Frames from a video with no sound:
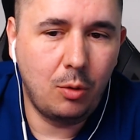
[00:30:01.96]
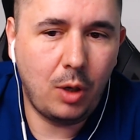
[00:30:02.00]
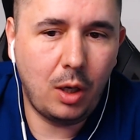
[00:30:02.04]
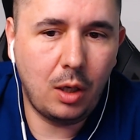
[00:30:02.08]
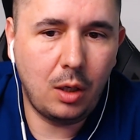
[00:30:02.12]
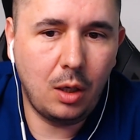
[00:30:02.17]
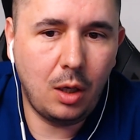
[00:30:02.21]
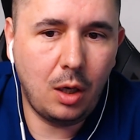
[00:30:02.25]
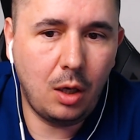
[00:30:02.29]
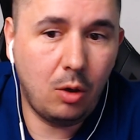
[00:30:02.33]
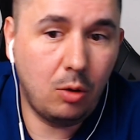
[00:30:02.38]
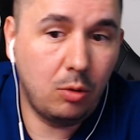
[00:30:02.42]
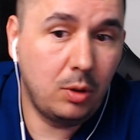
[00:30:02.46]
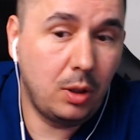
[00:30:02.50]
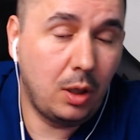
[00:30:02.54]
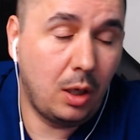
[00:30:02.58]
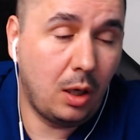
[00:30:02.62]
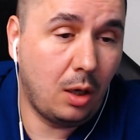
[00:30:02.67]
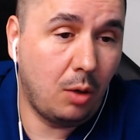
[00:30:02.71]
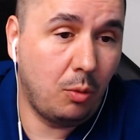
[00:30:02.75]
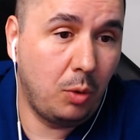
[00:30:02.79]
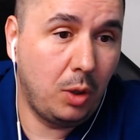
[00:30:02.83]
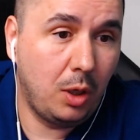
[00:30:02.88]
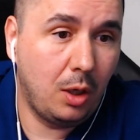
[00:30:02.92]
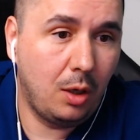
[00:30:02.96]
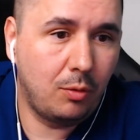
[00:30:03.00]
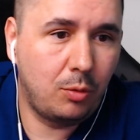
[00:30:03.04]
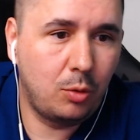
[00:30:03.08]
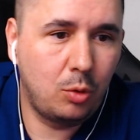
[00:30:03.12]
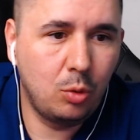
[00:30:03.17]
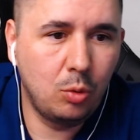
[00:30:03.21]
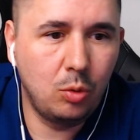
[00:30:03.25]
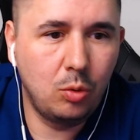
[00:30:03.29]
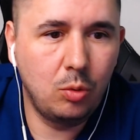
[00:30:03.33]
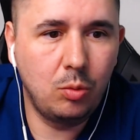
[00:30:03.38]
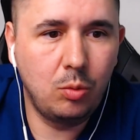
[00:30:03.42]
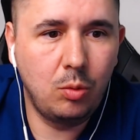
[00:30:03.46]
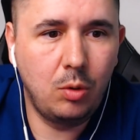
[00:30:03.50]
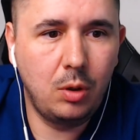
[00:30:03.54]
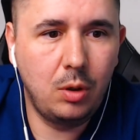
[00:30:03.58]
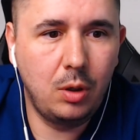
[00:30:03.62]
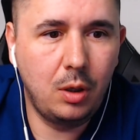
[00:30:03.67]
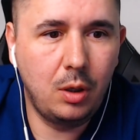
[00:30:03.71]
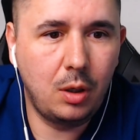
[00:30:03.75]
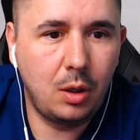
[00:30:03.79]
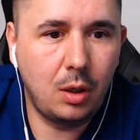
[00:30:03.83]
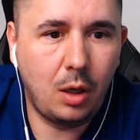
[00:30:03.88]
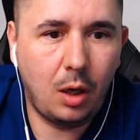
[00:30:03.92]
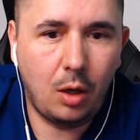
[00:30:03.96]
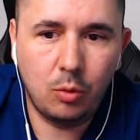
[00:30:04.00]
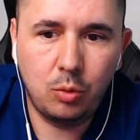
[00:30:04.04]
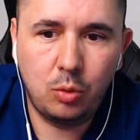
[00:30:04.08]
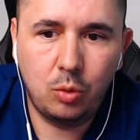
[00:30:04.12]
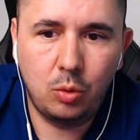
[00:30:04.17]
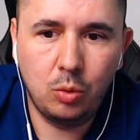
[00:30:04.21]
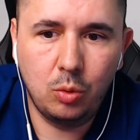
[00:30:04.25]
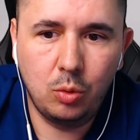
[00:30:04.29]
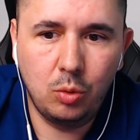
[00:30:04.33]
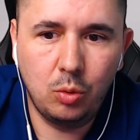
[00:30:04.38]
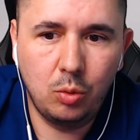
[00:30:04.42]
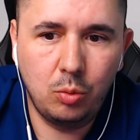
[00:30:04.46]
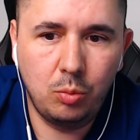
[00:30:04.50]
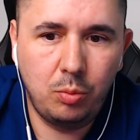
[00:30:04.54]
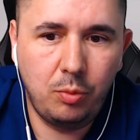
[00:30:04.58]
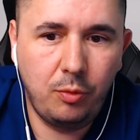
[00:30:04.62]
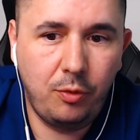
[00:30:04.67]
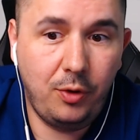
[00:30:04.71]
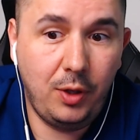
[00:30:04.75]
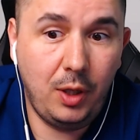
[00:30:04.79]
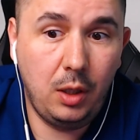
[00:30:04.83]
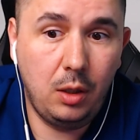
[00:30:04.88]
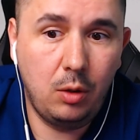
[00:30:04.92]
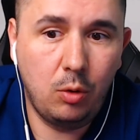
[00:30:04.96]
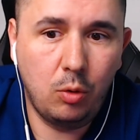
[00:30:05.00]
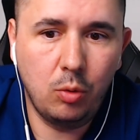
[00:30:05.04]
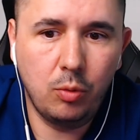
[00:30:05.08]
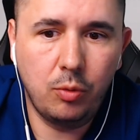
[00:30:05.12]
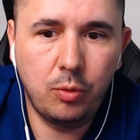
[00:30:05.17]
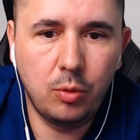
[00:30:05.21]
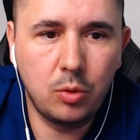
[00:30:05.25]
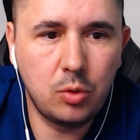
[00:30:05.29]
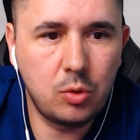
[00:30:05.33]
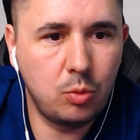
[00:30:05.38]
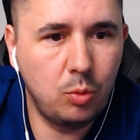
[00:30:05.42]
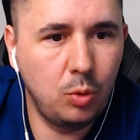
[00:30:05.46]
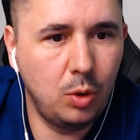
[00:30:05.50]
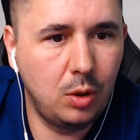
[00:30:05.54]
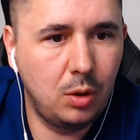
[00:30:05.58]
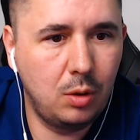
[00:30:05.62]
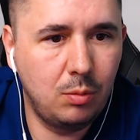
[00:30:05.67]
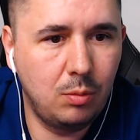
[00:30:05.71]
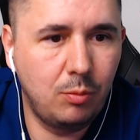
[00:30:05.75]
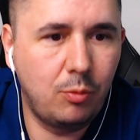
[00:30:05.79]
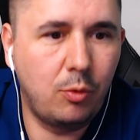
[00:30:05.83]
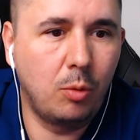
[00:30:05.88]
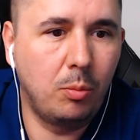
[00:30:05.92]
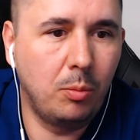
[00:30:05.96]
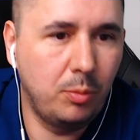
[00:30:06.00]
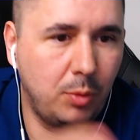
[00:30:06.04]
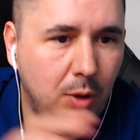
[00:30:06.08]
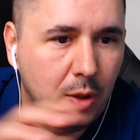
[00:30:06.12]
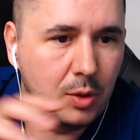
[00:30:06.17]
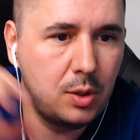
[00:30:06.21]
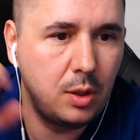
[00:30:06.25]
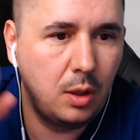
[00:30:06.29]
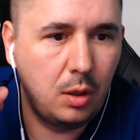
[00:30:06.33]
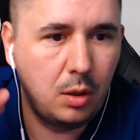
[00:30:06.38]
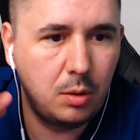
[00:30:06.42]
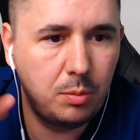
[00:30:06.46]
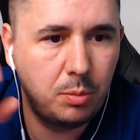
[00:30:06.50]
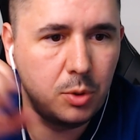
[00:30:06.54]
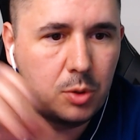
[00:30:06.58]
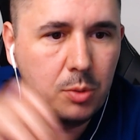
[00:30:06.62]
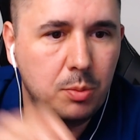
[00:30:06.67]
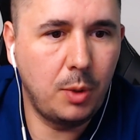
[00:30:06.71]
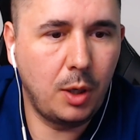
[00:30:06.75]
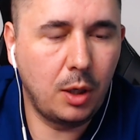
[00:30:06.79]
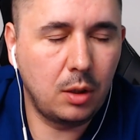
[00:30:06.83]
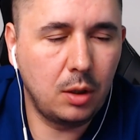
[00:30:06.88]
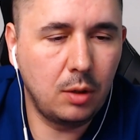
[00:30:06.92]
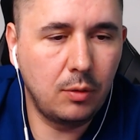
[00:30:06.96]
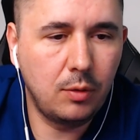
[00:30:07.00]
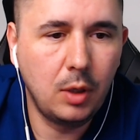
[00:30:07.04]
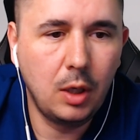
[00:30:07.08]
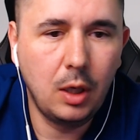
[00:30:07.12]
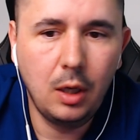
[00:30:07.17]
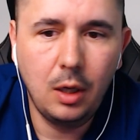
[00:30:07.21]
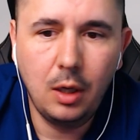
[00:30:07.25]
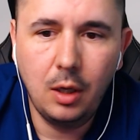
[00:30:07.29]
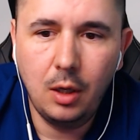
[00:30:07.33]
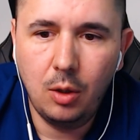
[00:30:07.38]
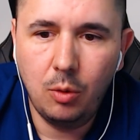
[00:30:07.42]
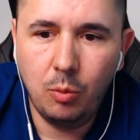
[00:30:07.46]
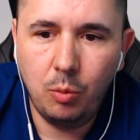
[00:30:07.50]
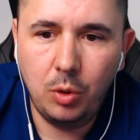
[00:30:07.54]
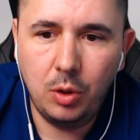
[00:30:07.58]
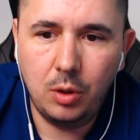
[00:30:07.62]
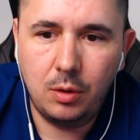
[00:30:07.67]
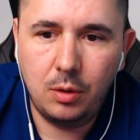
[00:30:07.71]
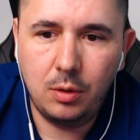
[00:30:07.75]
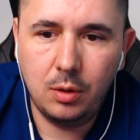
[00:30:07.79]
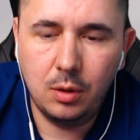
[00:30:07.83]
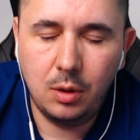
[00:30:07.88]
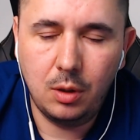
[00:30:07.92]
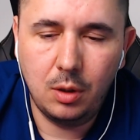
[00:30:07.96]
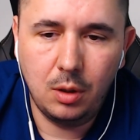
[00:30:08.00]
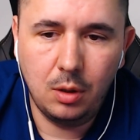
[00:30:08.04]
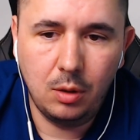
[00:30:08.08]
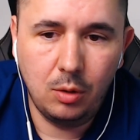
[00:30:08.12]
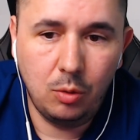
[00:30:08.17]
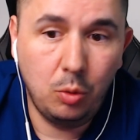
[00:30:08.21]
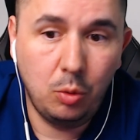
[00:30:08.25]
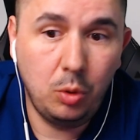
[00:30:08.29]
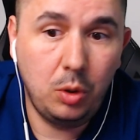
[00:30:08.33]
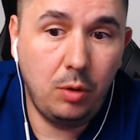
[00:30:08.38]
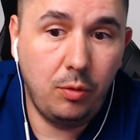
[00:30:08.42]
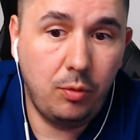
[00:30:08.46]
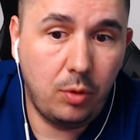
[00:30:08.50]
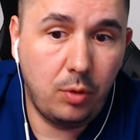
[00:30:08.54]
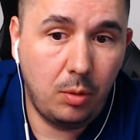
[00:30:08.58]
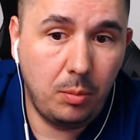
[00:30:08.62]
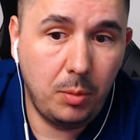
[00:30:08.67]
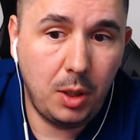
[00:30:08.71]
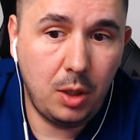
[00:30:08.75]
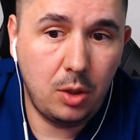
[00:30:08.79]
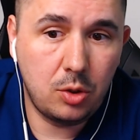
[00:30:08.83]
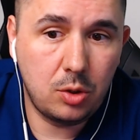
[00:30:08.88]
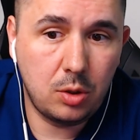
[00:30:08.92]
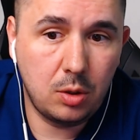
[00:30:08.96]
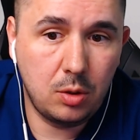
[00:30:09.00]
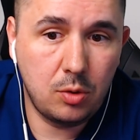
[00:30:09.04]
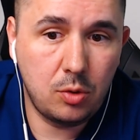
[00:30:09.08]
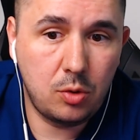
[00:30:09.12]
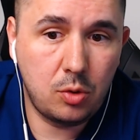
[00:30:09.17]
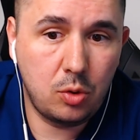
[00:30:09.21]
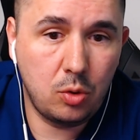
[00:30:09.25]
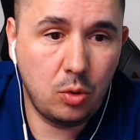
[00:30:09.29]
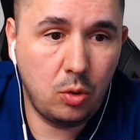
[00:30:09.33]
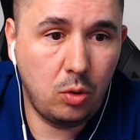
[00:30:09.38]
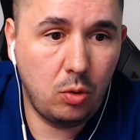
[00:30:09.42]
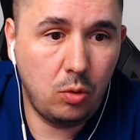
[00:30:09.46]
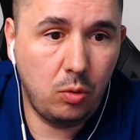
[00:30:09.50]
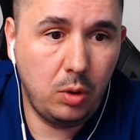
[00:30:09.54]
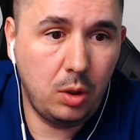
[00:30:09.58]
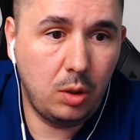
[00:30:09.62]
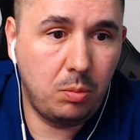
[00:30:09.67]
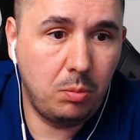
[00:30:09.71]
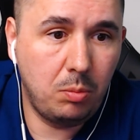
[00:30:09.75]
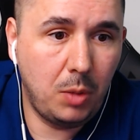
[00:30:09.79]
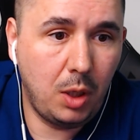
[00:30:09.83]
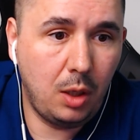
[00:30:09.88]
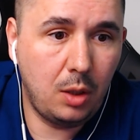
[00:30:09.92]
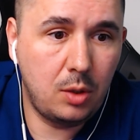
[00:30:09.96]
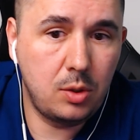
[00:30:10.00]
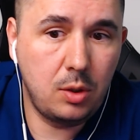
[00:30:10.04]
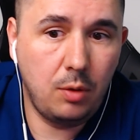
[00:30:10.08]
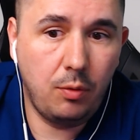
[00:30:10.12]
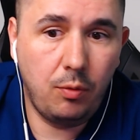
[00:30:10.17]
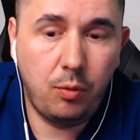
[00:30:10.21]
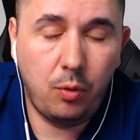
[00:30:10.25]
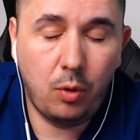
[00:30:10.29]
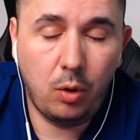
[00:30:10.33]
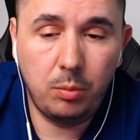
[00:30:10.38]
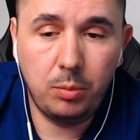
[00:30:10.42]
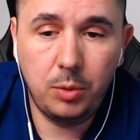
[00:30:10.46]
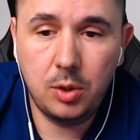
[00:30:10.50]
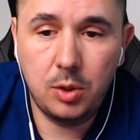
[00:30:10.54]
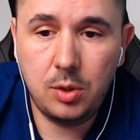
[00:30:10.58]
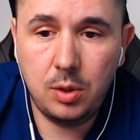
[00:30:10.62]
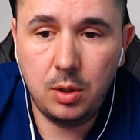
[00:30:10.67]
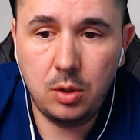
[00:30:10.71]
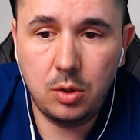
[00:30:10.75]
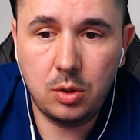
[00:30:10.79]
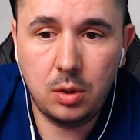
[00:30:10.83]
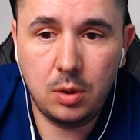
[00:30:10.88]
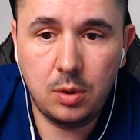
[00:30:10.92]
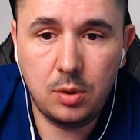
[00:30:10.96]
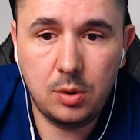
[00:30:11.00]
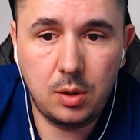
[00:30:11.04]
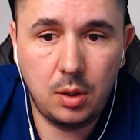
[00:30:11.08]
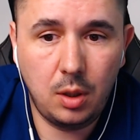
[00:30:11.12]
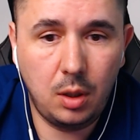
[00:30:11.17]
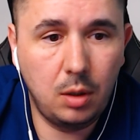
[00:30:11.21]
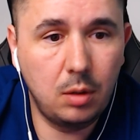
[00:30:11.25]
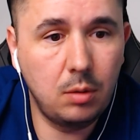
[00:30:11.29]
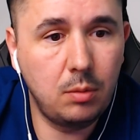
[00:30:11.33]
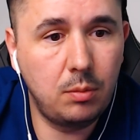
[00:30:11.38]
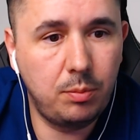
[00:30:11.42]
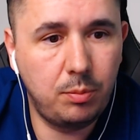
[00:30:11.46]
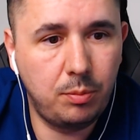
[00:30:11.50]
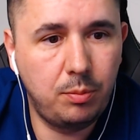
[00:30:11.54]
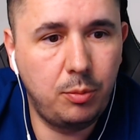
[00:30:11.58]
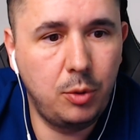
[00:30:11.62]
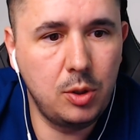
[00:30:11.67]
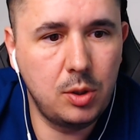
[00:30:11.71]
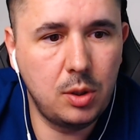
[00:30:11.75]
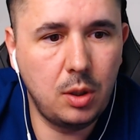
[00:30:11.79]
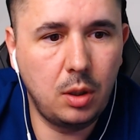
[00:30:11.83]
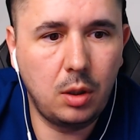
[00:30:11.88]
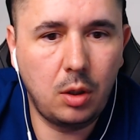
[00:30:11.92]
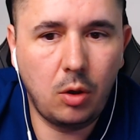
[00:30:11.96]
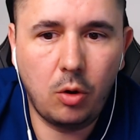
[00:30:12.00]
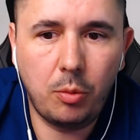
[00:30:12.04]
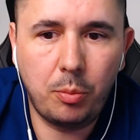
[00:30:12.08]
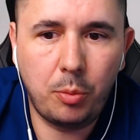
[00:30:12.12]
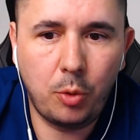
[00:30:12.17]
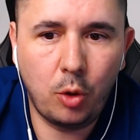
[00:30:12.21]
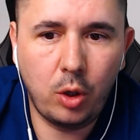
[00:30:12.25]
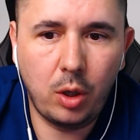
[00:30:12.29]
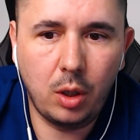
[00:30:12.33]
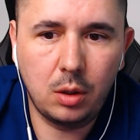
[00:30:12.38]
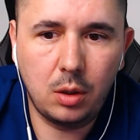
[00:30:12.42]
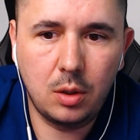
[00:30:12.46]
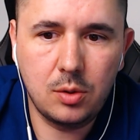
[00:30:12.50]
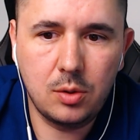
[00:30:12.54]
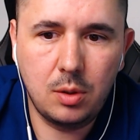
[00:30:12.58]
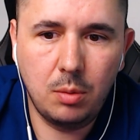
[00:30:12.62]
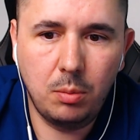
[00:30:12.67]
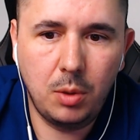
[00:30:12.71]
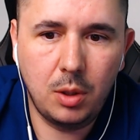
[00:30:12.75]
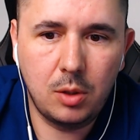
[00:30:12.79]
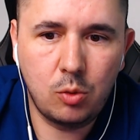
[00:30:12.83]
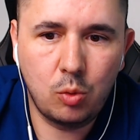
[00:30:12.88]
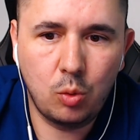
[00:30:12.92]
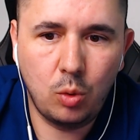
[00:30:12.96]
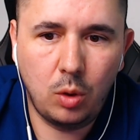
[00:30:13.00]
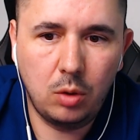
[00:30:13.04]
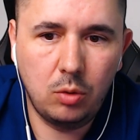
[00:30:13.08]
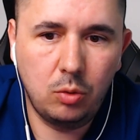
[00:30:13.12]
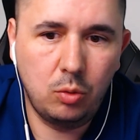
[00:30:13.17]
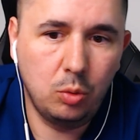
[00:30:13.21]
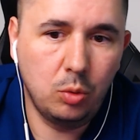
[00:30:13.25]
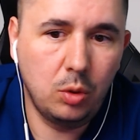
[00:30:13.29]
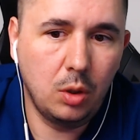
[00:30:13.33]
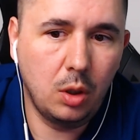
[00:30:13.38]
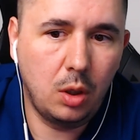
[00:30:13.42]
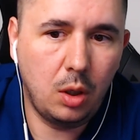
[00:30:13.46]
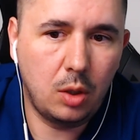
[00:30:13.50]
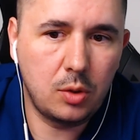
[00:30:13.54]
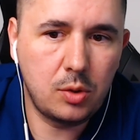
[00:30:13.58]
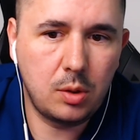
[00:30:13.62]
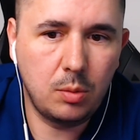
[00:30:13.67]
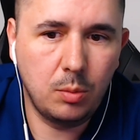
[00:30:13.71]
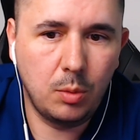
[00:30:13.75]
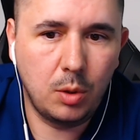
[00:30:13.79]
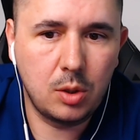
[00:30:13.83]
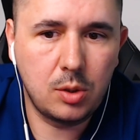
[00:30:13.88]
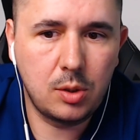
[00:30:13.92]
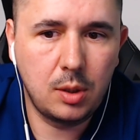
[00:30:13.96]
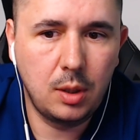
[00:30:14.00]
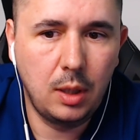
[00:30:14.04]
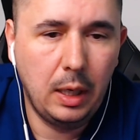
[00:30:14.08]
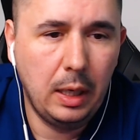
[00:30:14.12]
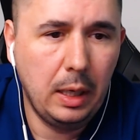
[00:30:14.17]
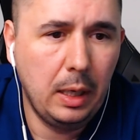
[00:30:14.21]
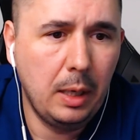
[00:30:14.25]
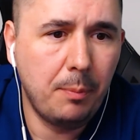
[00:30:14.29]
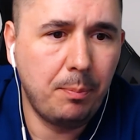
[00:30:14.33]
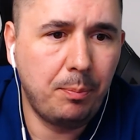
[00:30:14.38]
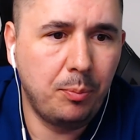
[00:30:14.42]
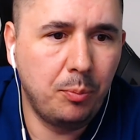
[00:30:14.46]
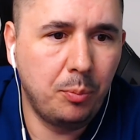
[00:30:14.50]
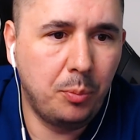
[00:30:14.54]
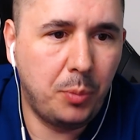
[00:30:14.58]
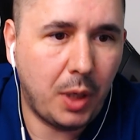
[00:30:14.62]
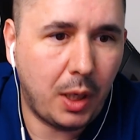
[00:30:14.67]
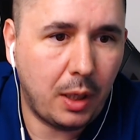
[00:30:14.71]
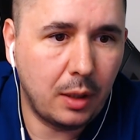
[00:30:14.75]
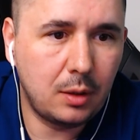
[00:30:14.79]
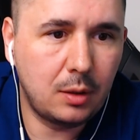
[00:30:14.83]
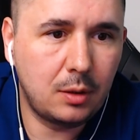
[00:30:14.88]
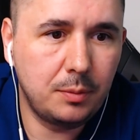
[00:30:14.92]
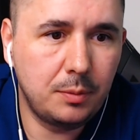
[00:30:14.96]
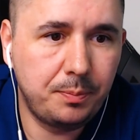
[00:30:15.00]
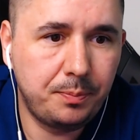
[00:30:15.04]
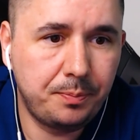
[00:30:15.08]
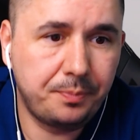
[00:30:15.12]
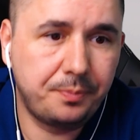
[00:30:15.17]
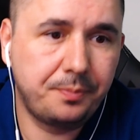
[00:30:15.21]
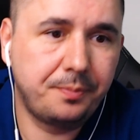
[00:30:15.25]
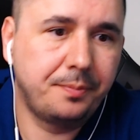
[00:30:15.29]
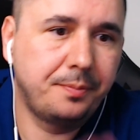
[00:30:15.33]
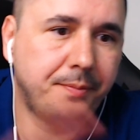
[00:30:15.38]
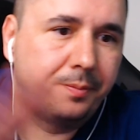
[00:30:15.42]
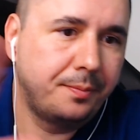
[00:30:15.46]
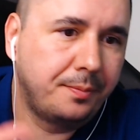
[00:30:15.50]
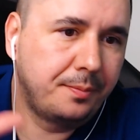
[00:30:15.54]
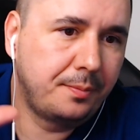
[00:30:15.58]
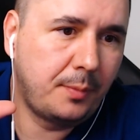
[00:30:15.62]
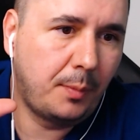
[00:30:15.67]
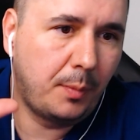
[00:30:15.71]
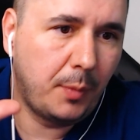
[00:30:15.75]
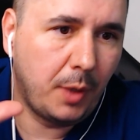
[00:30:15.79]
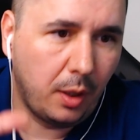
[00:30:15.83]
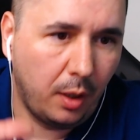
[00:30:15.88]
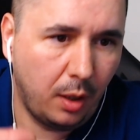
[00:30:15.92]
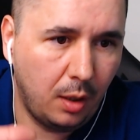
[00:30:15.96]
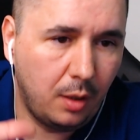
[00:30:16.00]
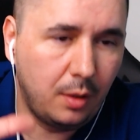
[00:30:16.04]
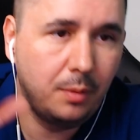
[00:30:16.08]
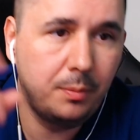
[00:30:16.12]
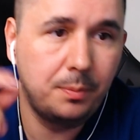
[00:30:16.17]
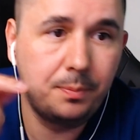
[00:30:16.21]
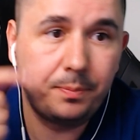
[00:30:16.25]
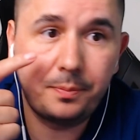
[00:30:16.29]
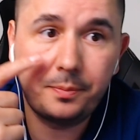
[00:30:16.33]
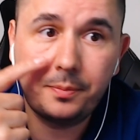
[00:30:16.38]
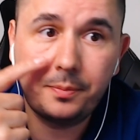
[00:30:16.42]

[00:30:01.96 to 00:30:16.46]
right now, yeah, we have to learn how to feed Rufus from the seller perspective with good information, so it makes informed decisions and present our product as the best one to the customers. But again,